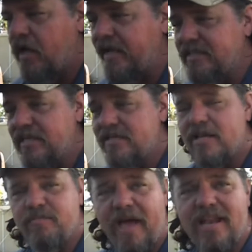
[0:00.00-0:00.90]
Actually, it's
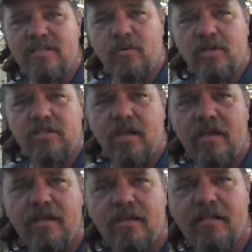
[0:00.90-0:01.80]
not as bad as it was
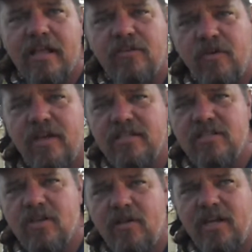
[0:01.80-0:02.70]
the last few days.
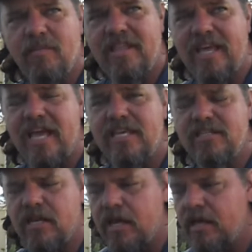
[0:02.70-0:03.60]
It's only going to be in the
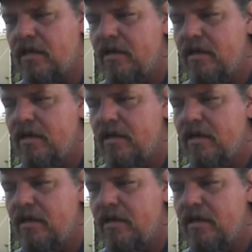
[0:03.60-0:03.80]
80s today.